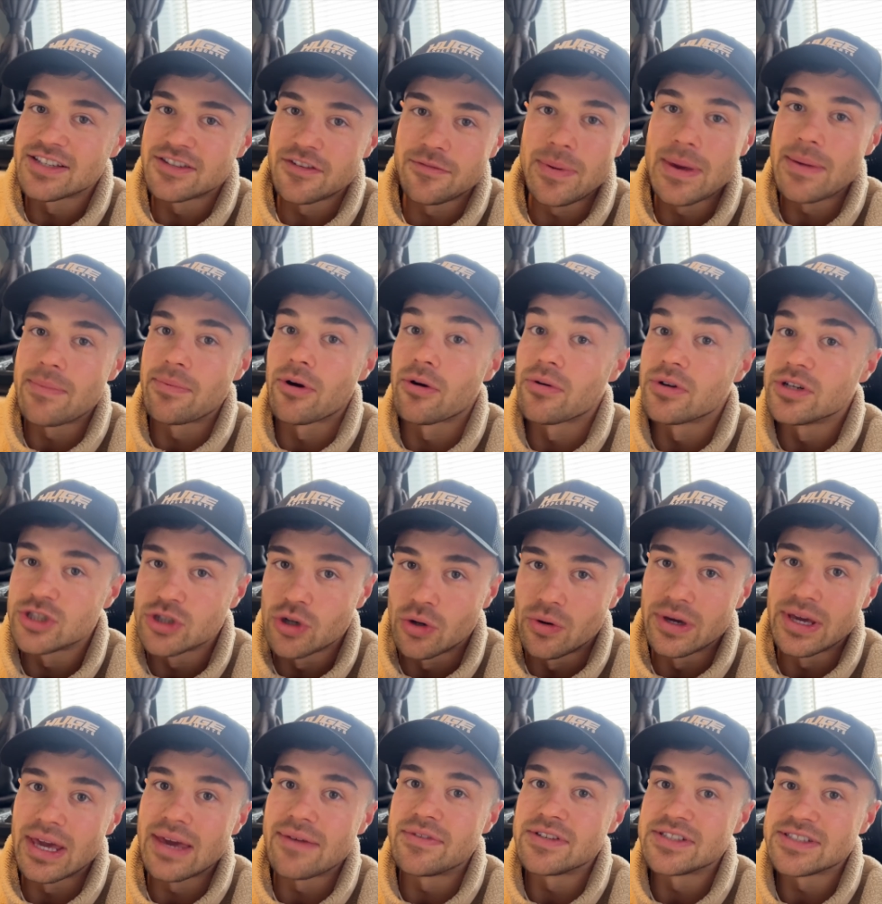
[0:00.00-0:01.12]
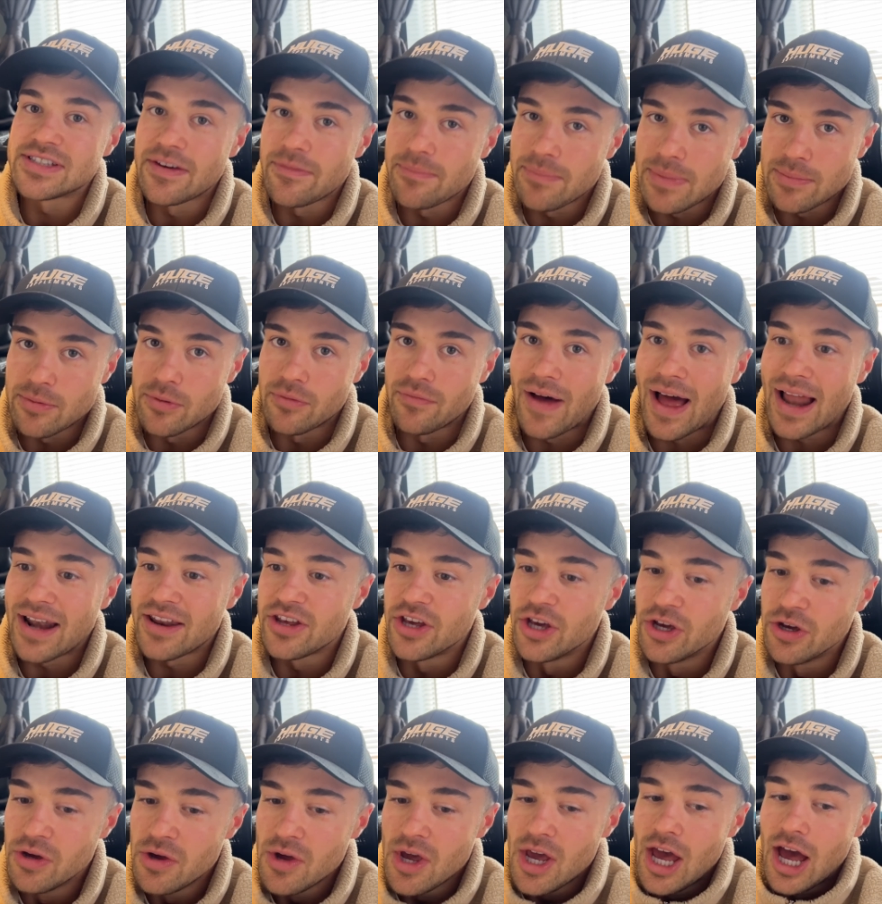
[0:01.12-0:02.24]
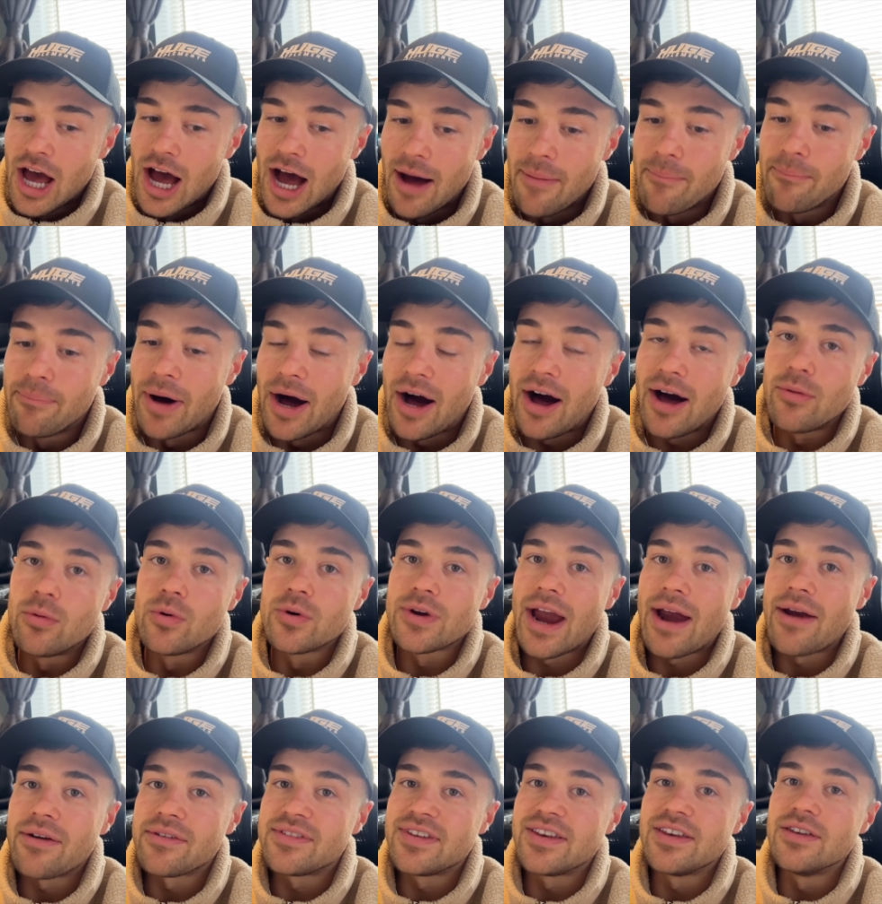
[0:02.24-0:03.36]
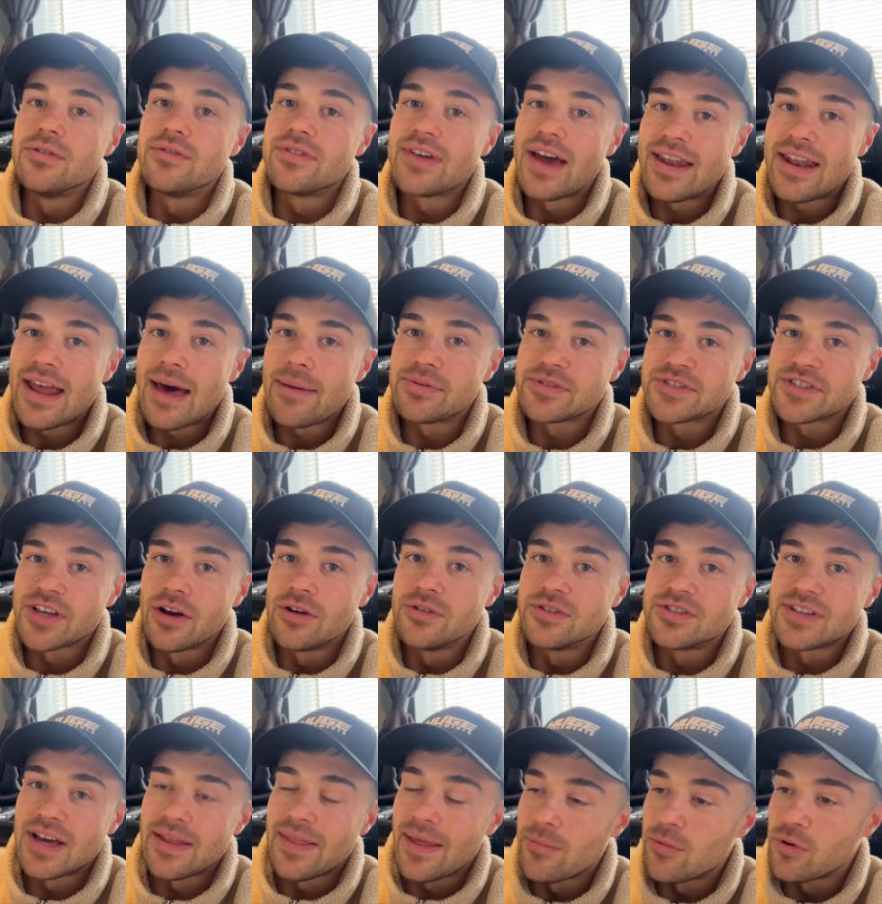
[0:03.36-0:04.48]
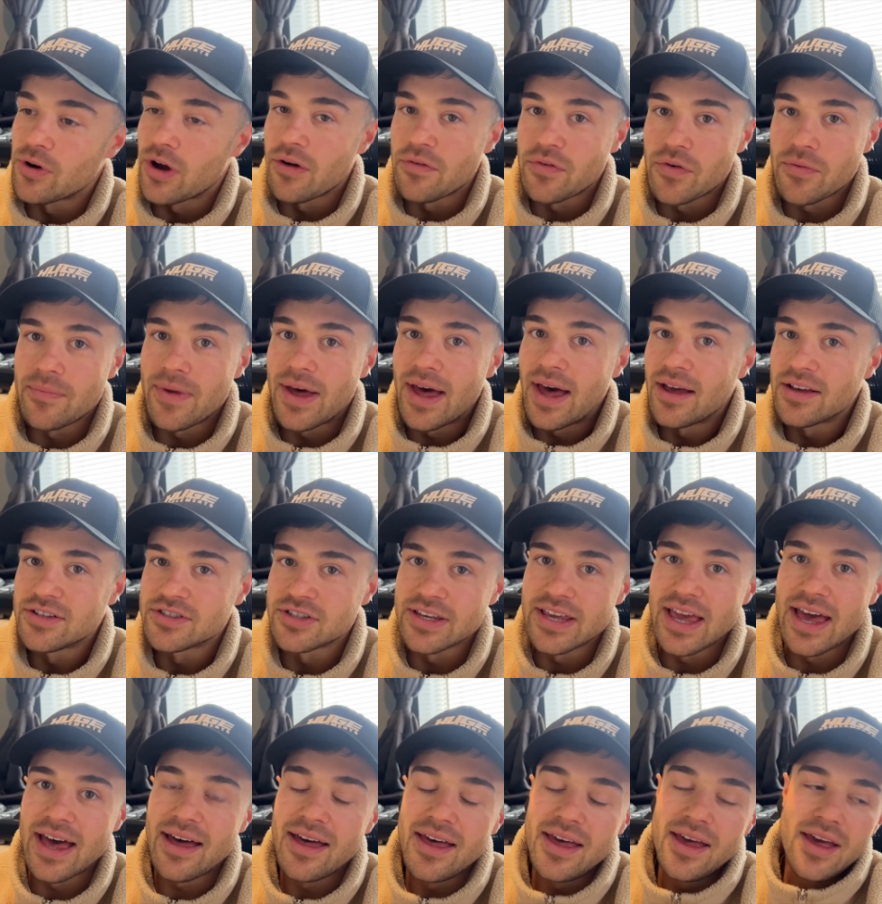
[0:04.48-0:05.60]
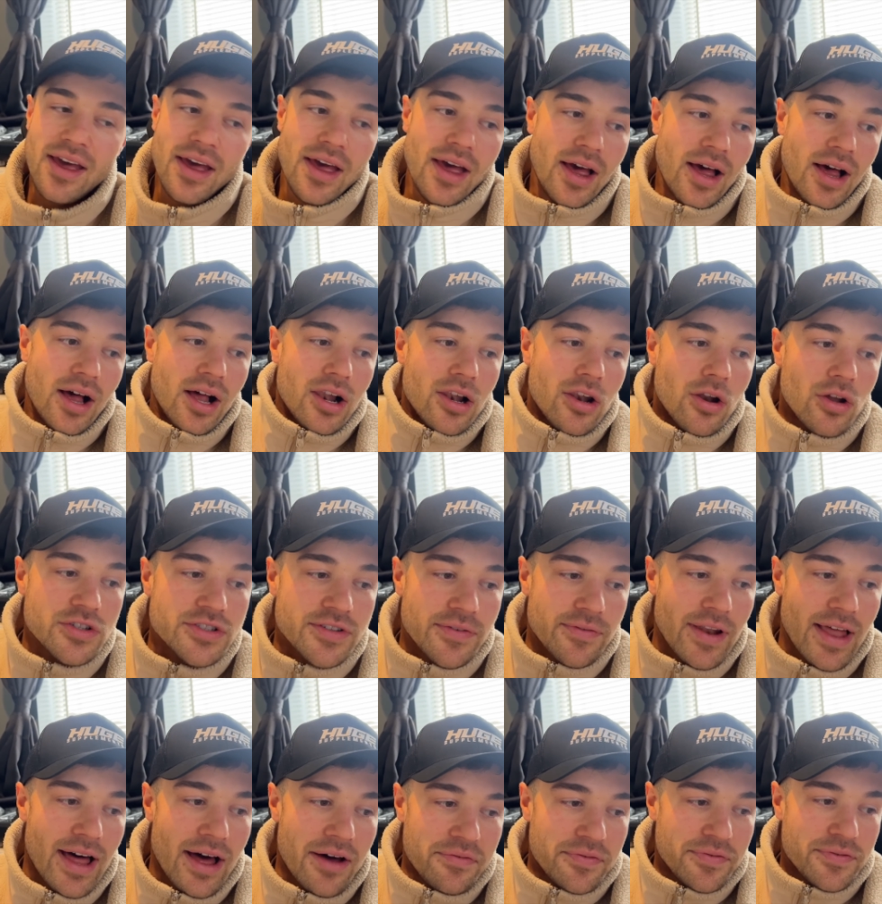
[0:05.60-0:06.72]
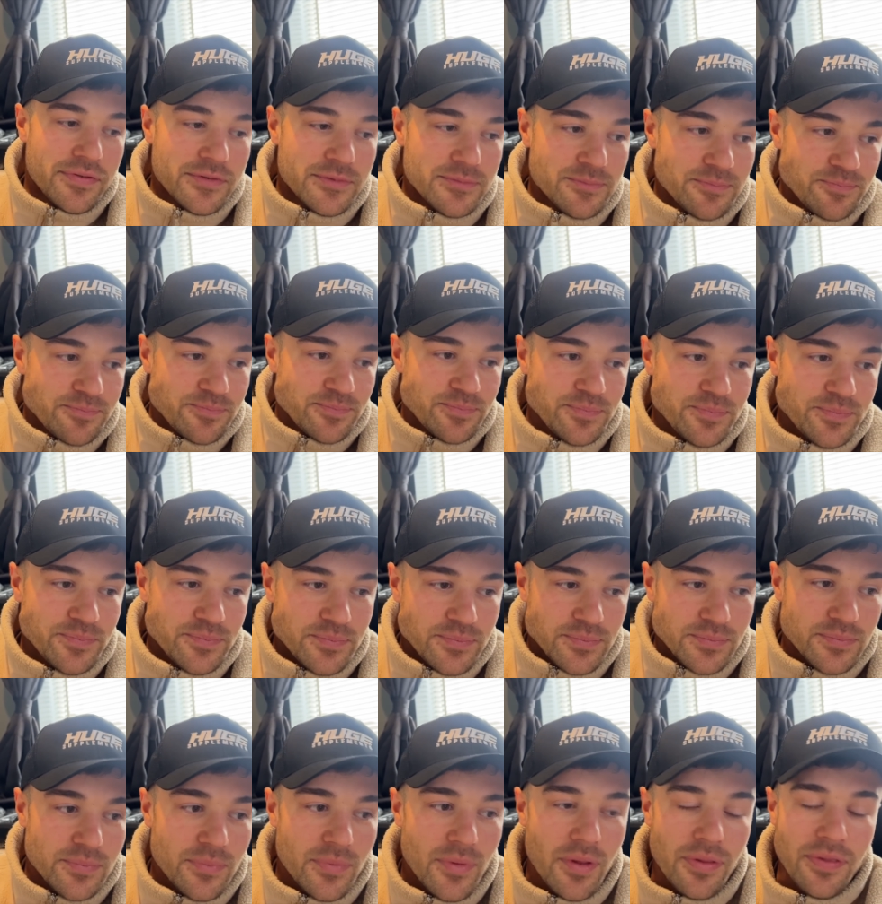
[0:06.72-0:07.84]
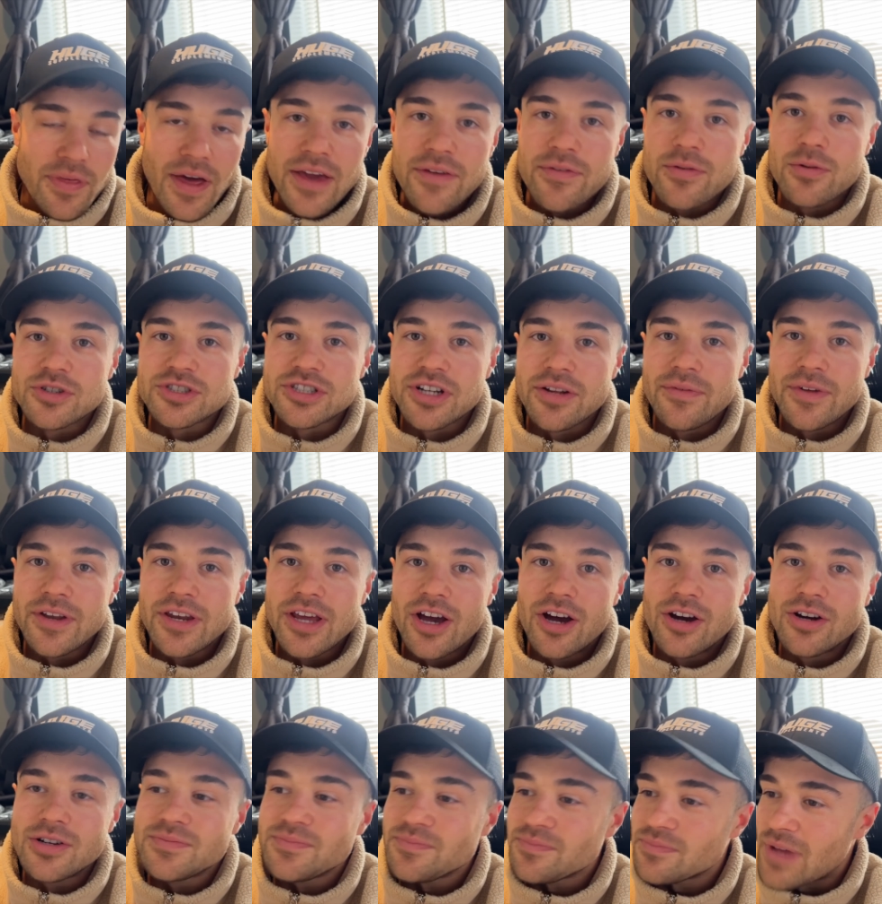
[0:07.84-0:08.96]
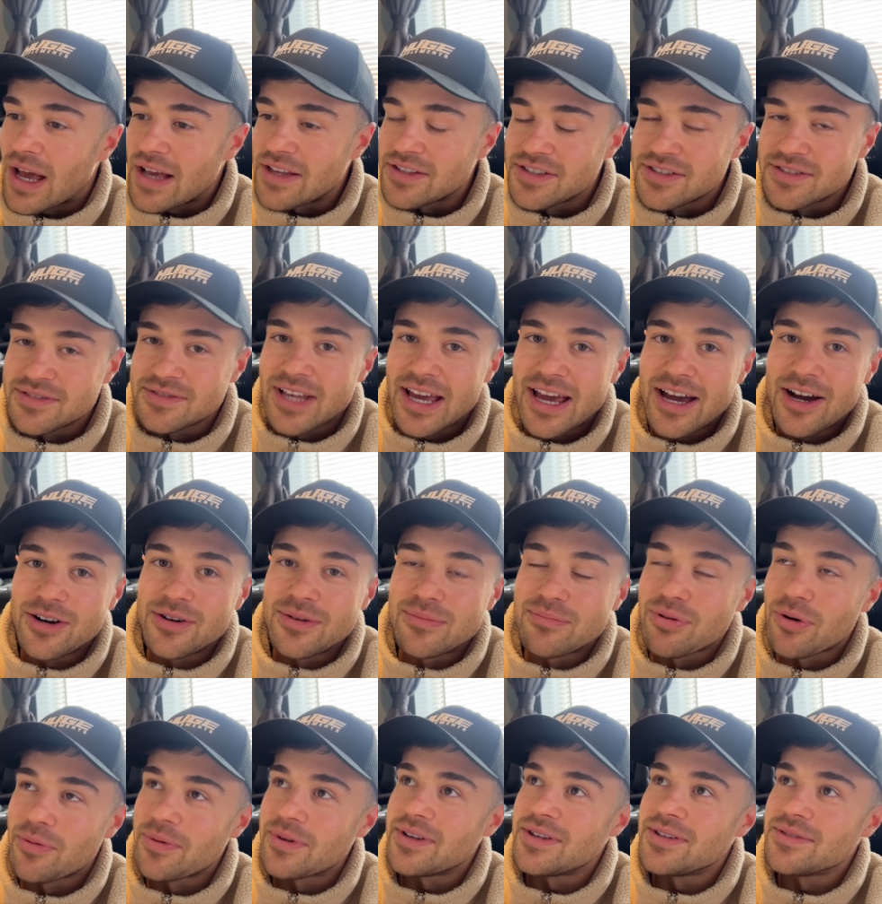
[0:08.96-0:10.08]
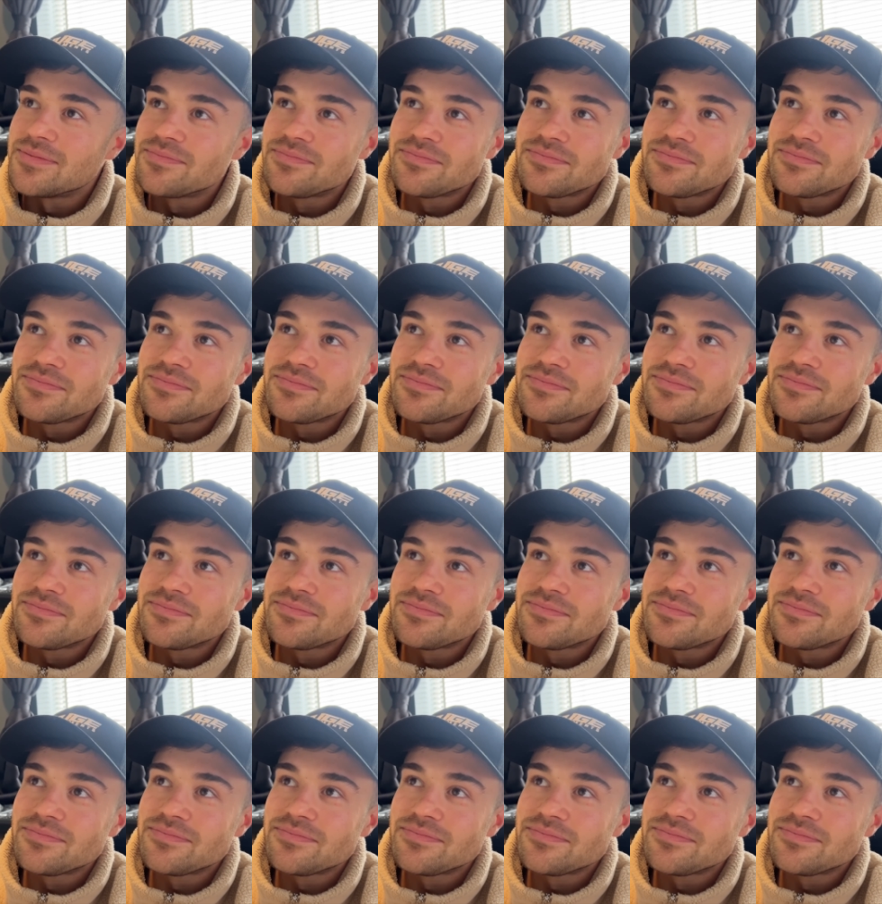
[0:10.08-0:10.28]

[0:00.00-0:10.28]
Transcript: if people are enjoying it, if it's giving people value. Um, but I will guarantee you 10 episodes and then we'll go from there. So yeah, lots of love. Thank you for watching the video. As you can tell, I'm probably